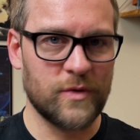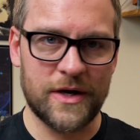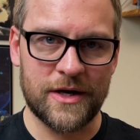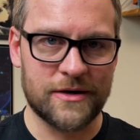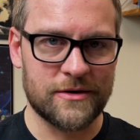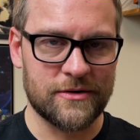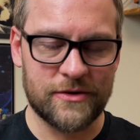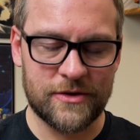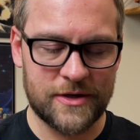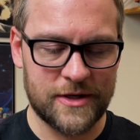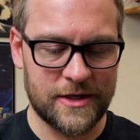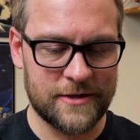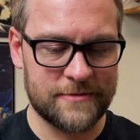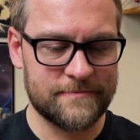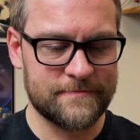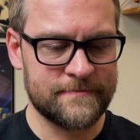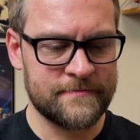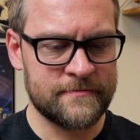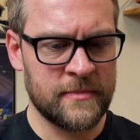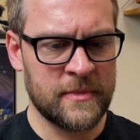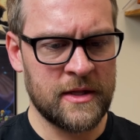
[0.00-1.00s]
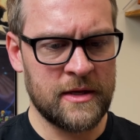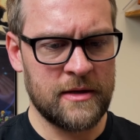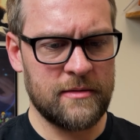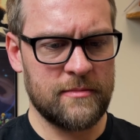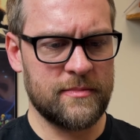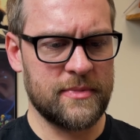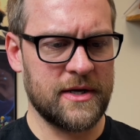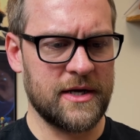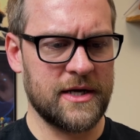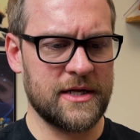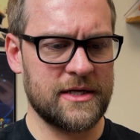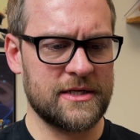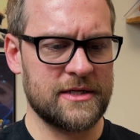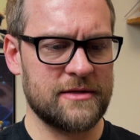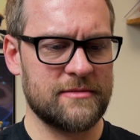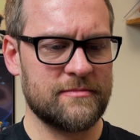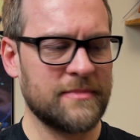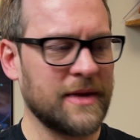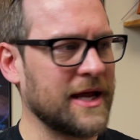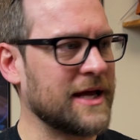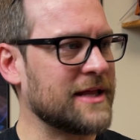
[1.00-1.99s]
weird looking.
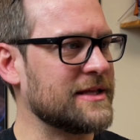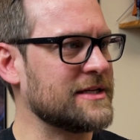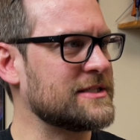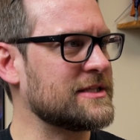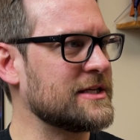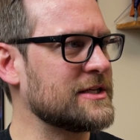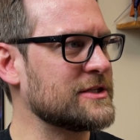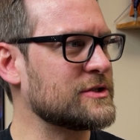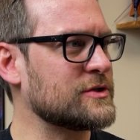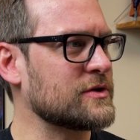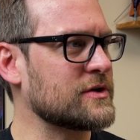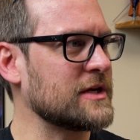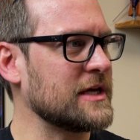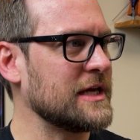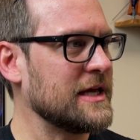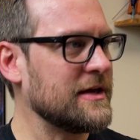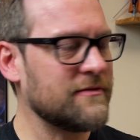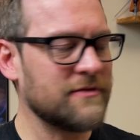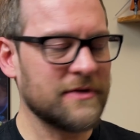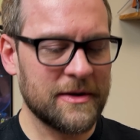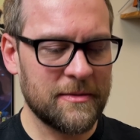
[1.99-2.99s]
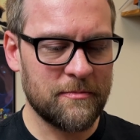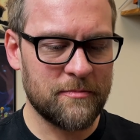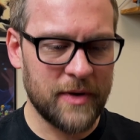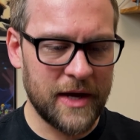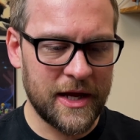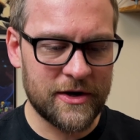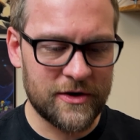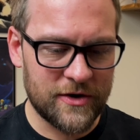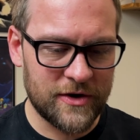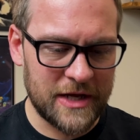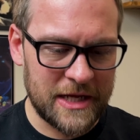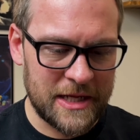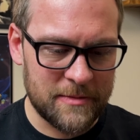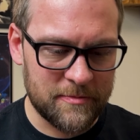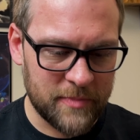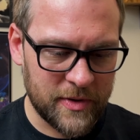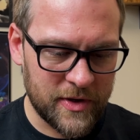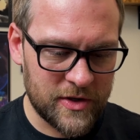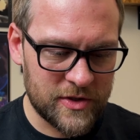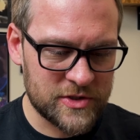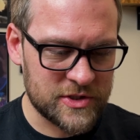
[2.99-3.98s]
But man, these things look even better in
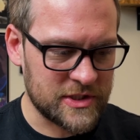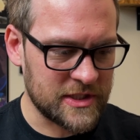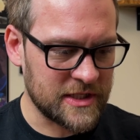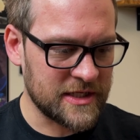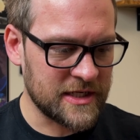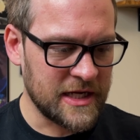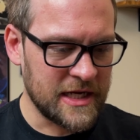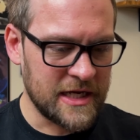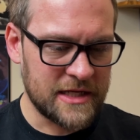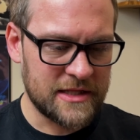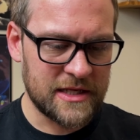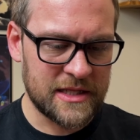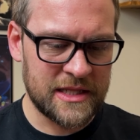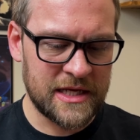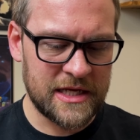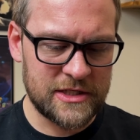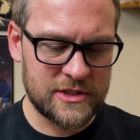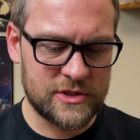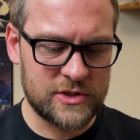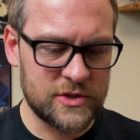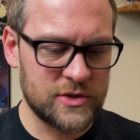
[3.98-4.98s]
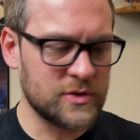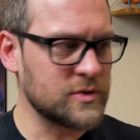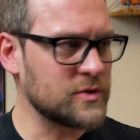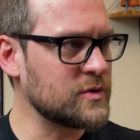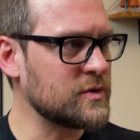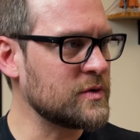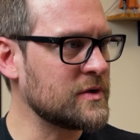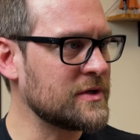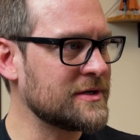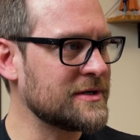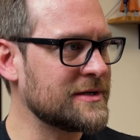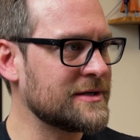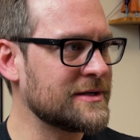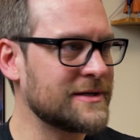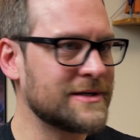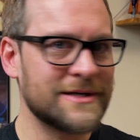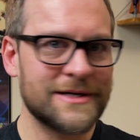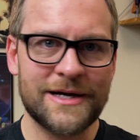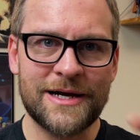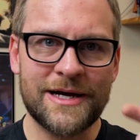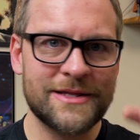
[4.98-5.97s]
person than they do
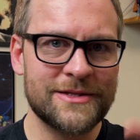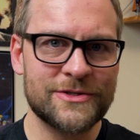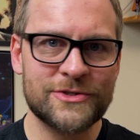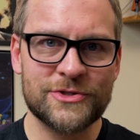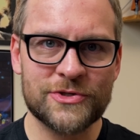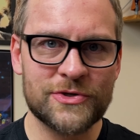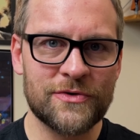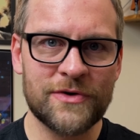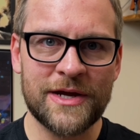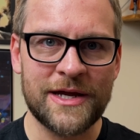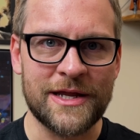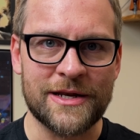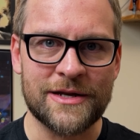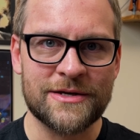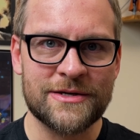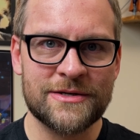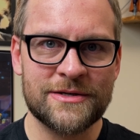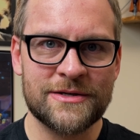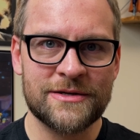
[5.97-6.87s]
on the screen.